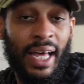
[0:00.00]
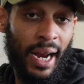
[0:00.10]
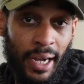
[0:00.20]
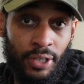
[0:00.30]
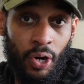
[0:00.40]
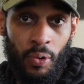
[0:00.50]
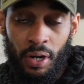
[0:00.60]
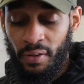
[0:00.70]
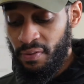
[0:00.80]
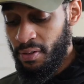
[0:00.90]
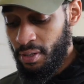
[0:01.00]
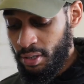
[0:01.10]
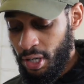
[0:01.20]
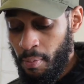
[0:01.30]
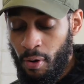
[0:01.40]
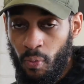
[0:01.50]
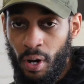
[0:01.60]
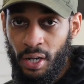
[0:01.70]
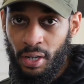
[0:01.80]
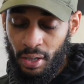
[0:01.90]
that I know of, number
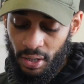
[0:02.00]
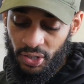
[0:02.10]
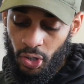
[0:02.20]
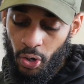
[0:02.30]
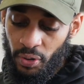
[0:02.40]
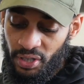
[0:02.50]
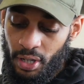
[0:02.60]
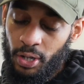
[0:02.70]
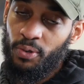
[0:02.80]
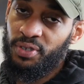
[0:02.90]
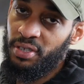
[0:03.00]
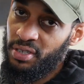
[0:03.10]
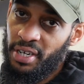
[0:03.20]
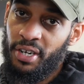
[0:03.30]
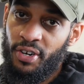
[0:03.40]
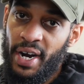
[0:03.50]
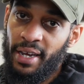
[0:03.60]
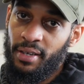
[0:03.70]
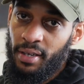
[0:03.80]
1 is always closer to your crank,